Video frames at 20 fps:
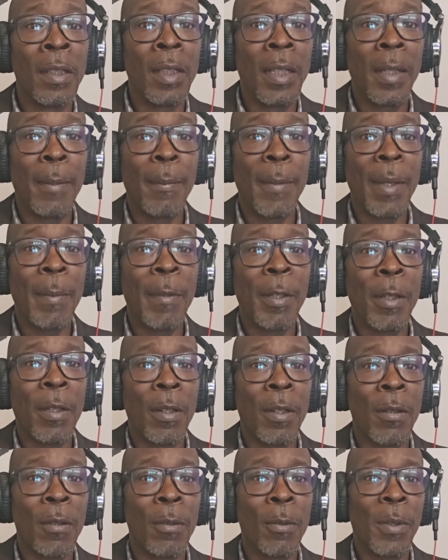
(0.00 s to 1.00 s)
and maybe
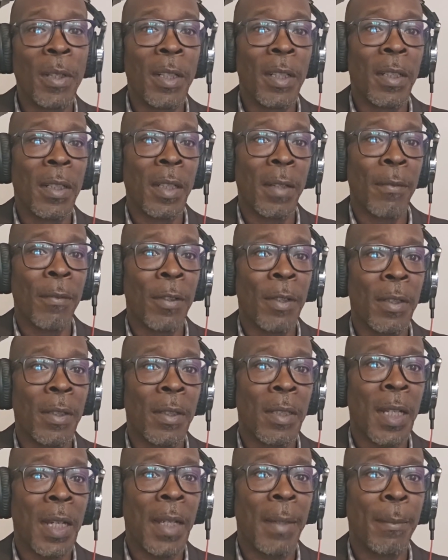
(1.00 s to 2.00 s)
go with a
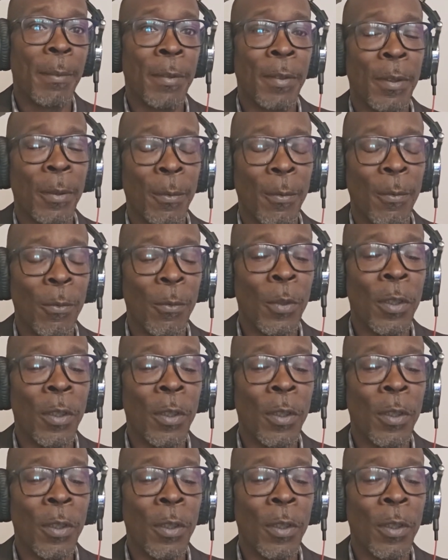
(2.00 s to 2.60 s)
different type suit.